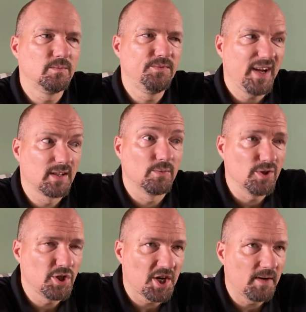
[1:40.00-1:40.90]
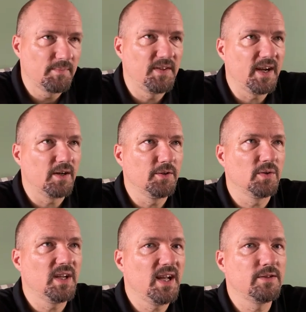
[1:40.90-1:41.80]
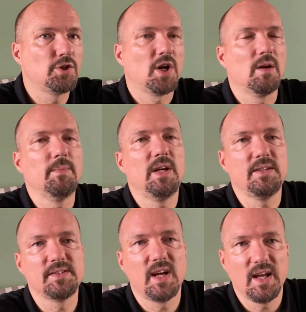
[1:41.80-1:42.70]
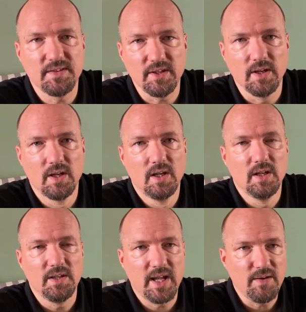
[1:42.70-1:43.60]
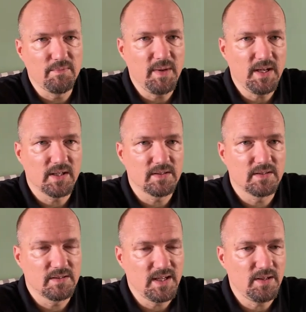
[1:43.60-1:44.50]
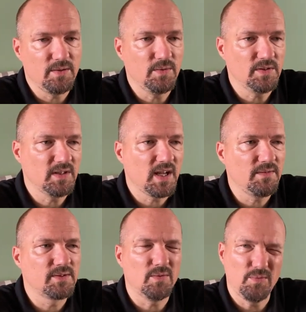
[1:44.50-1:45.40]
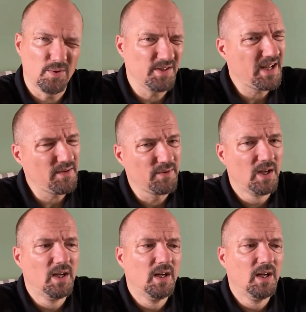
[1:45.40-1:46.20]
factory sharp, they are not as sharp as other knife makers send you the knife. So for a knife,